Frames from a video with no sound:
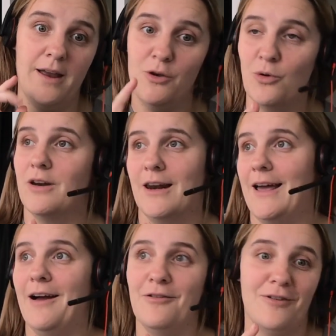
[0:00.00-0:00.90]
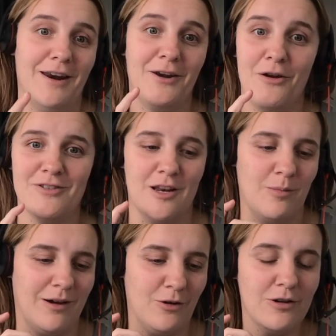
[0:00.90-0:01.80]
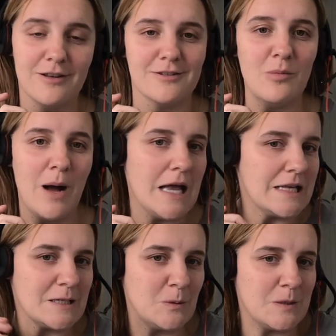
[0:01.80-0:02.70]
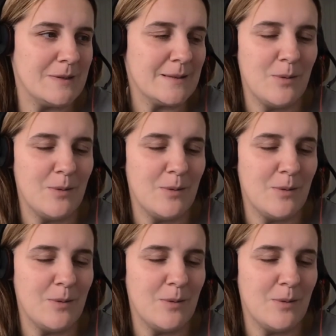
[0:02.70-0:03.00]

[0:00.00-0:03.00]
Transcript: and you're going to laugh, and I know everyone's going to be like, oh, you're so biased towards Mr.